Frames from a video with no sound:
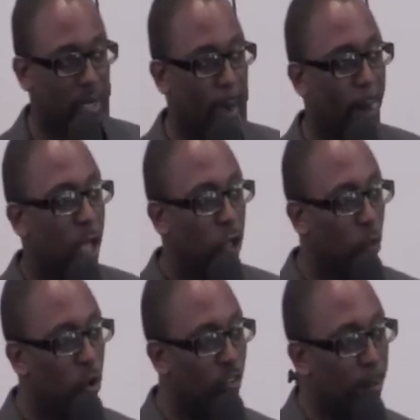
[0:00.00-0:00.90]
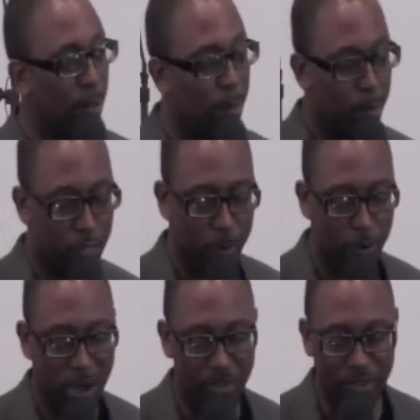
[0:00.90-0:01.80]
you will remember the
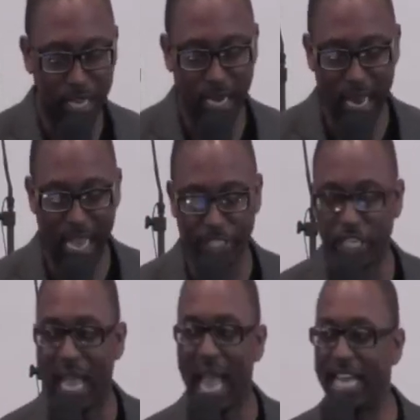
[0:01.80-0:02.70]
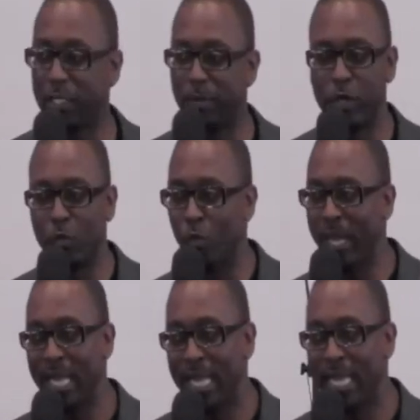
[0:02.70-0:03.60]
prophet Elijah has been
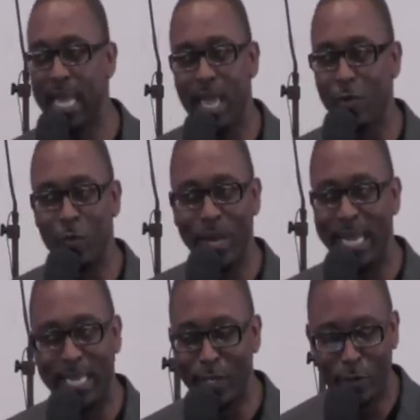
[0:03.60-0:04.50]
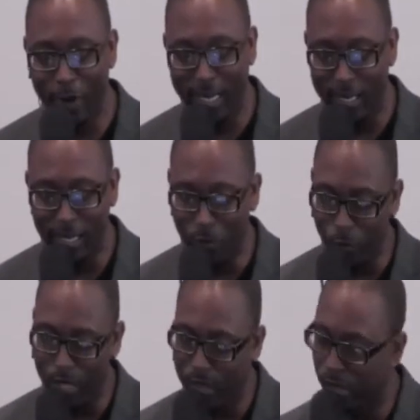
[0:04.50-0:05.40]
winning and winning greatly
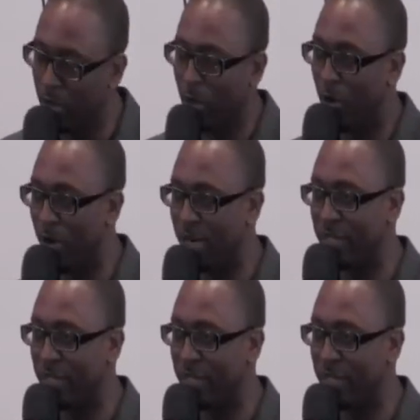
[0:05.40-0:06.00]
with the Lord.